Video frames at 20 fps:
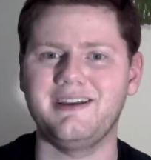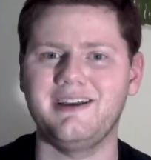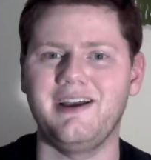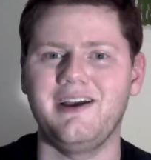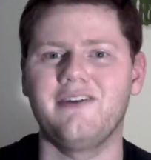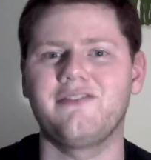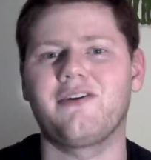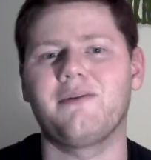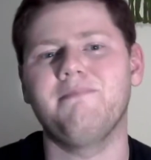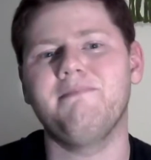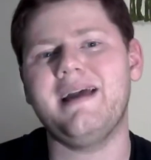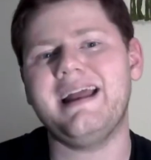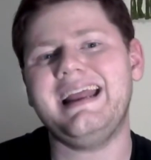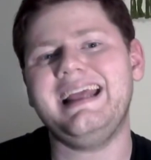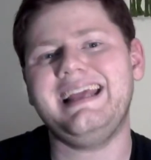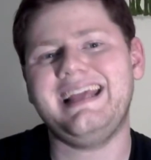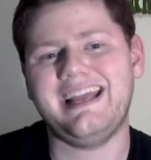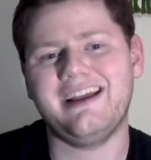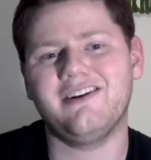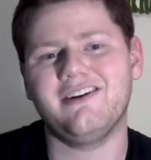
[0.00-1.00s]
For many
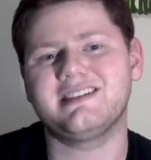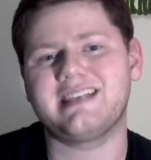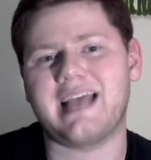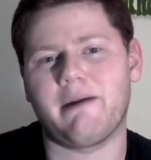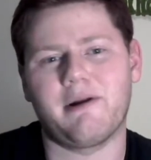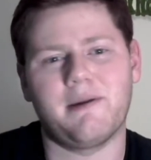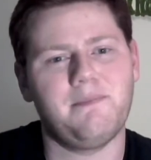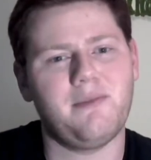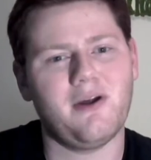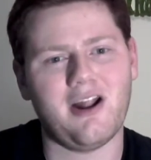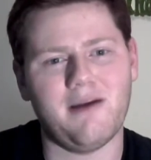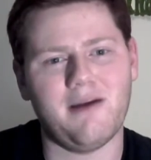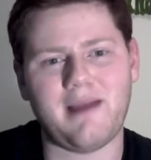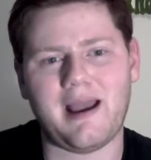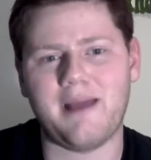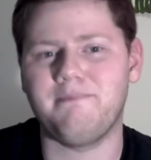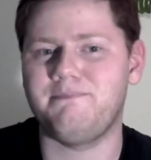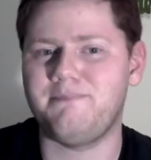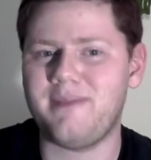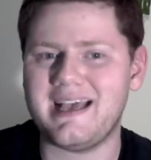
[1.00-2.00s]
years, I would put on
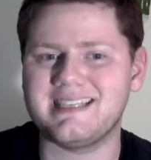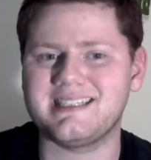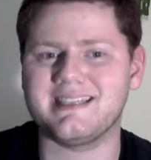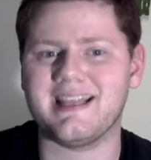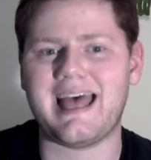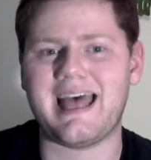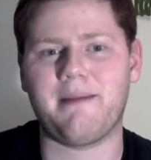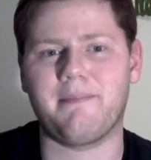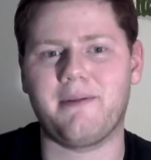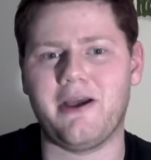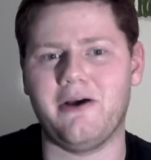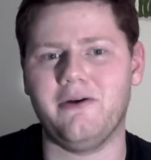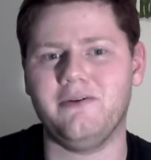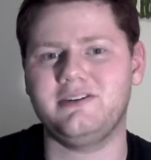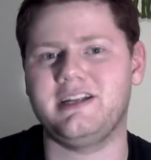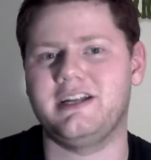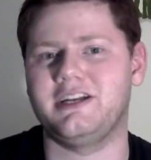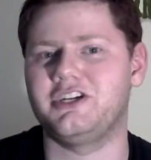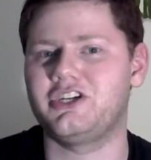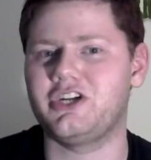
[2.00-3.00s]
my best lab
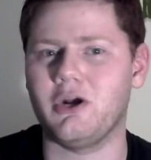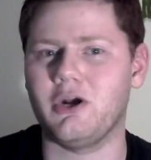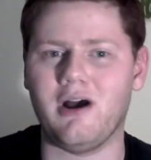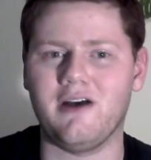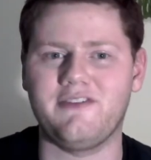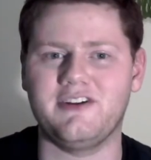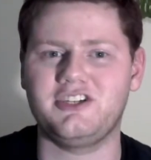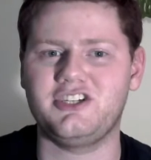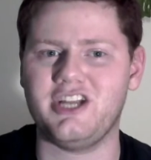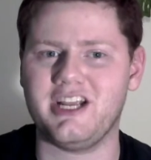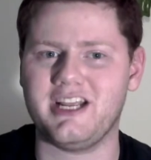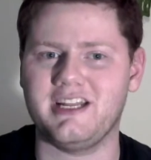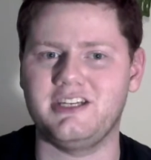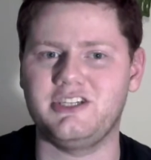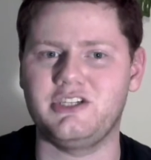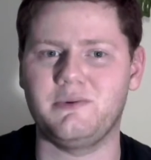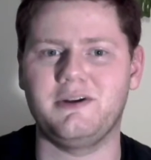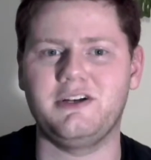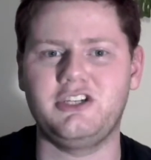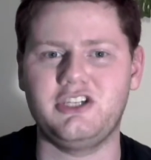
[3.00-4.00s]
coat and show off a chicken
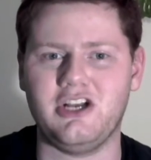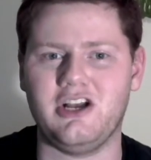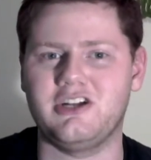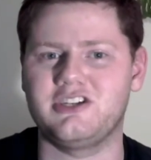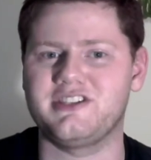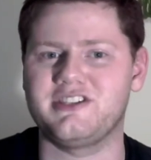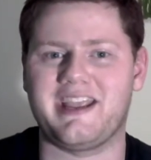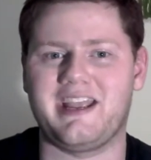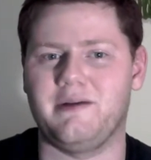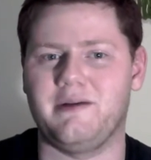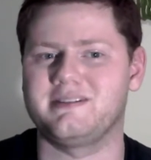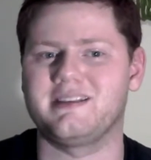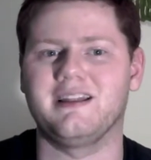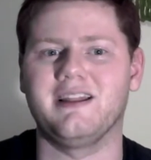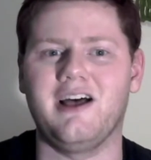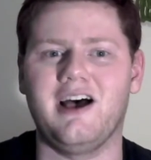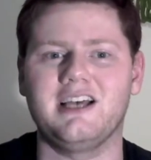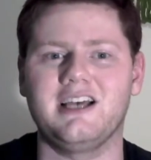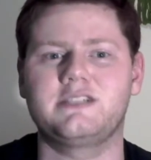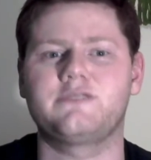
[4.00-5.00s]
to a judge like it was a
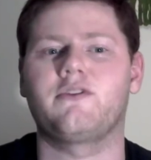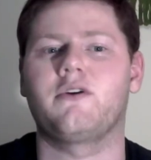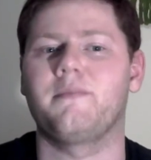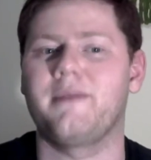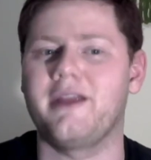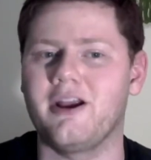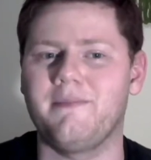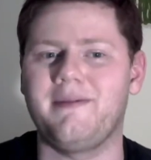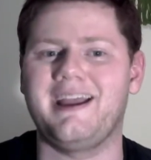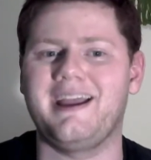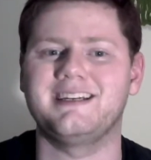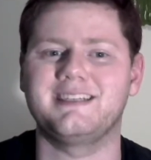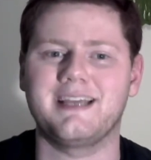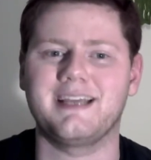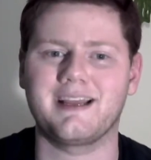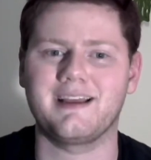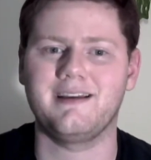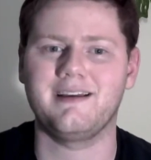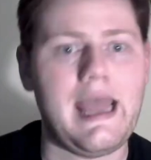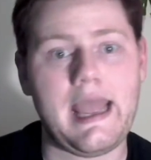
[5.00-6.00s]
lost Vermeer painting.
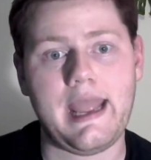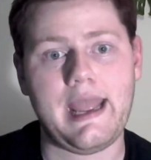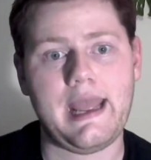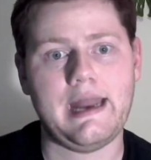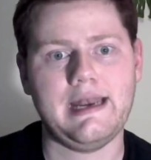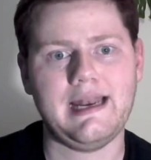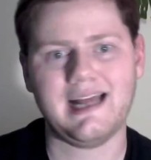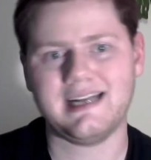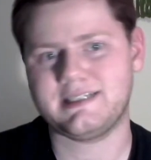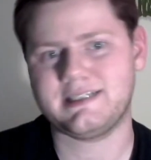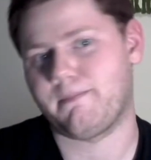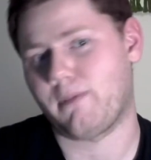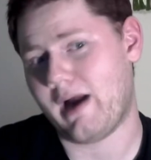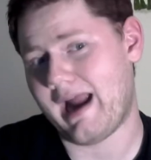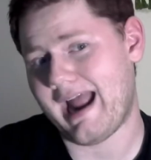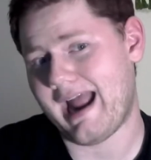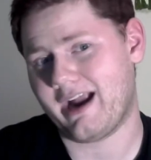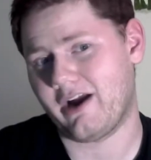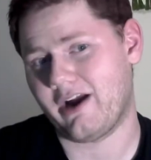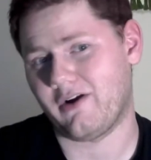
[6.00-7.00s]
And not to
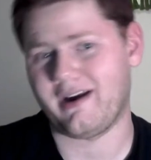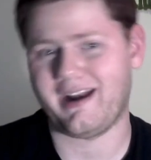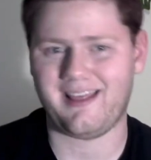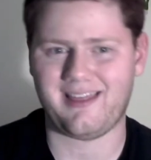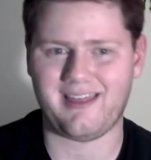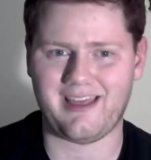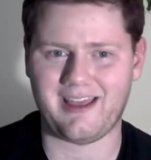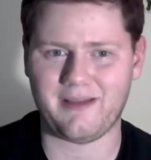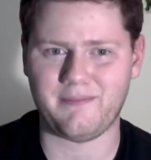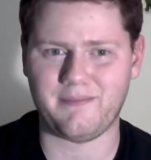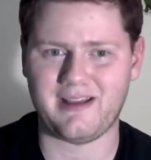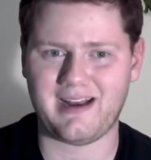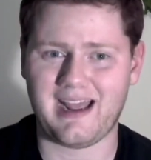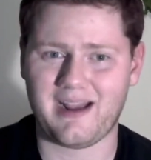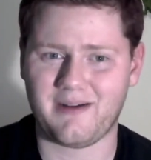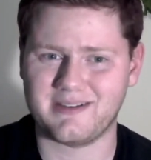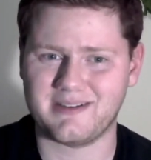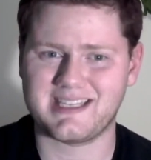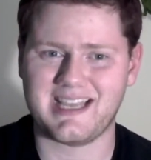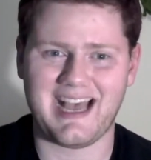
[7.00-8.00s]
brag or anything, but I
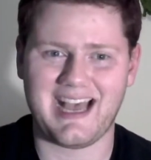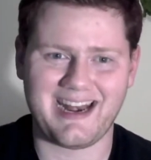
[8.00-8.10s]
was kinda